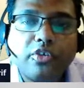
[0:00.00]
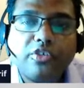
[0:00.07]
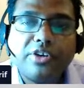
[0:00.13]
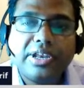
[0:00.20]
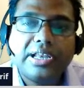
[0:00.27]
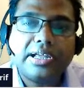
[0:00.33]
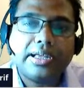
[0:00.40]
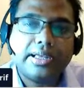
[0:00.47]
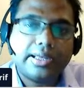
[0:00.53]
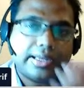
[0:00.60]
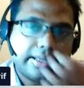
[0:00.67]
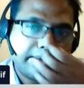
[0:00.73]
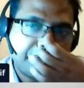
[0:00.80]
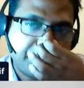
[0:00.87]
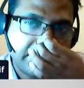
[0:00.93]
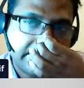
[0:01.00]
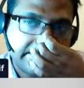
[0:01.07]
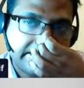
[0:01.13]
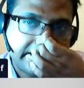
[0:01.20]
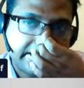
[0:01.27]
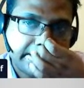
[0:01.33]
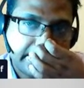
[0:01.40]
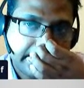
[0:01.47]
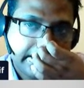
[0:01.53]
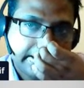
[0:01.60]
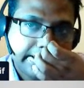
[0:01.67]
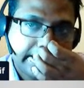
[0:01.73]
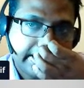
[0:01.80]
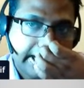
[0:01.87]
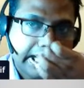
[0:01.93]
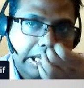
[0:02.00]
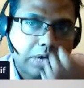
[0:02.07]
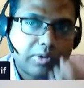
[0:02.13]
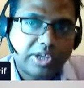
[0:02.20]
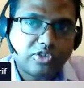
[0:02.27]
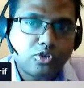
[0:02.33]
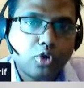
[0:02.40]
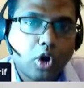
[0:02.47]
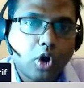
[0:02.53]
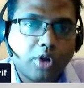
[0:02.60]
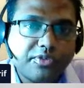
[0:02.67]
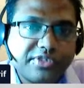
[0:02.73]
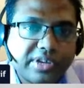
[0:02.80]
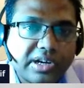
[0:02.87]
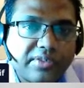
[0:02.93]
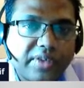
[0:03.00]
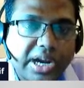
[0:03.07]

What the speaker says: reality that allow us to observe,